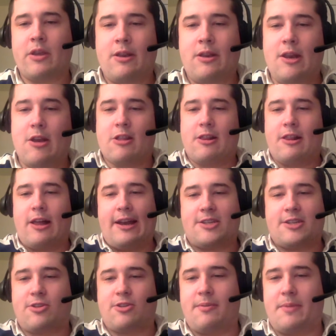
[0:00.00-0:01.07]
near the line of
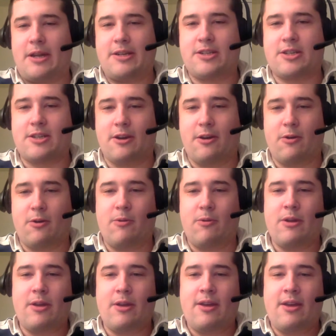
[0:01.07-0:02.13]
scrimmage. So
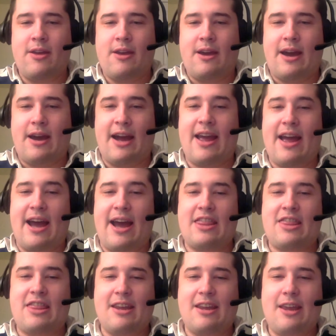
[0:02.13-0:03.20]
I
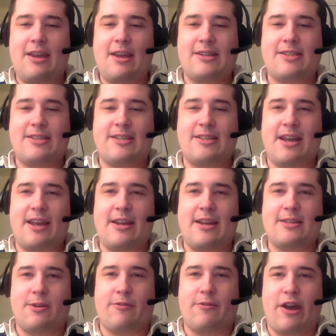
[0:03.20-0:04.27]
think he can sustain
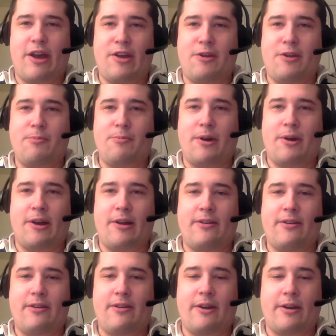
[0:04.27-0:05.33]
his own value, but
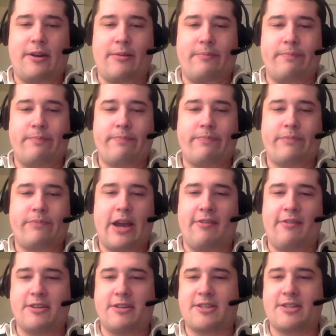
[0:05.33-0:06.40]

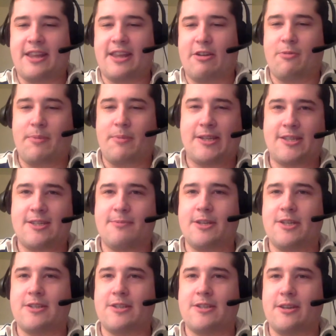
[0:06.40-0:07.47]
obviously that remains to
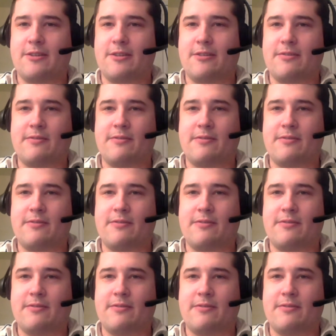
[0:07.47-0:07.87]
be seen.